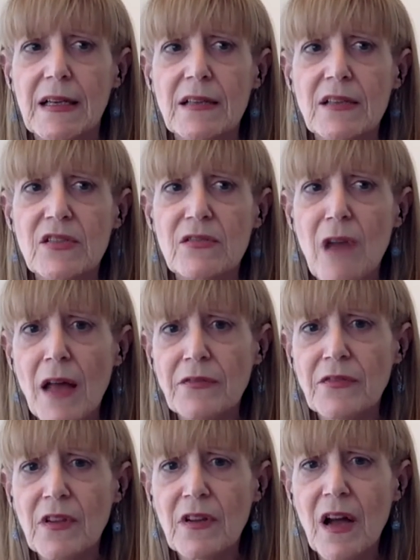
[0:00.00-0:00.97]
It's
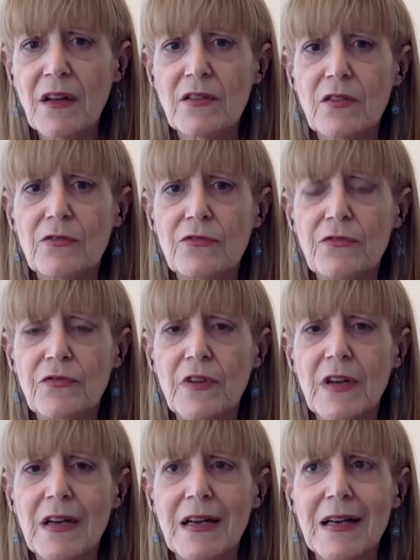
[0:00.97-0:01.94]
not the kind of
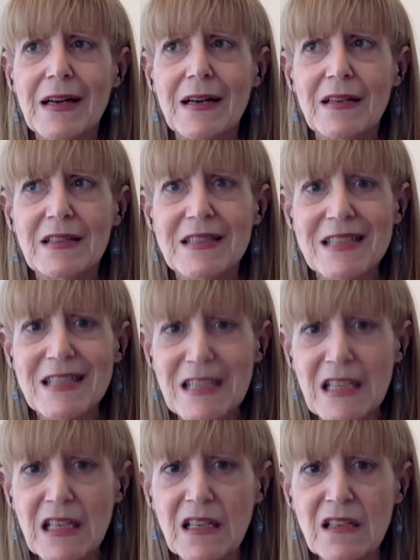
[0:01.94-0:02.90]

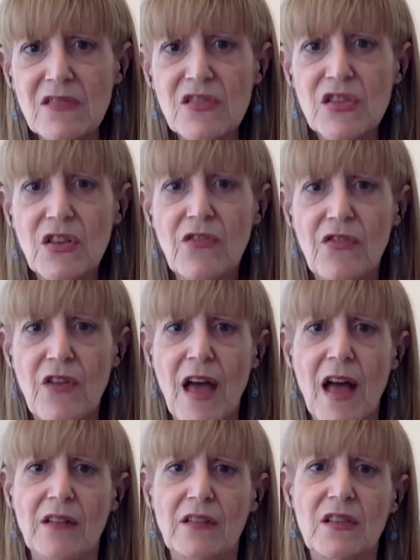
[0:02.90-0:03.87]
disease
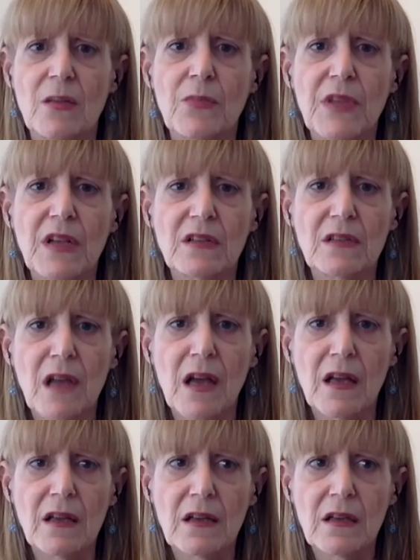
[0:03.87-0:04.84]
that something
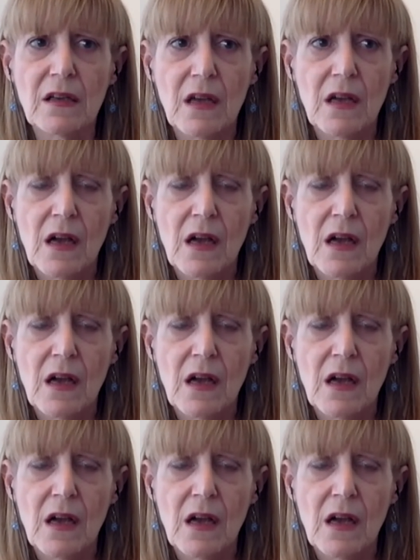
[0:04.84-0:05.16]
like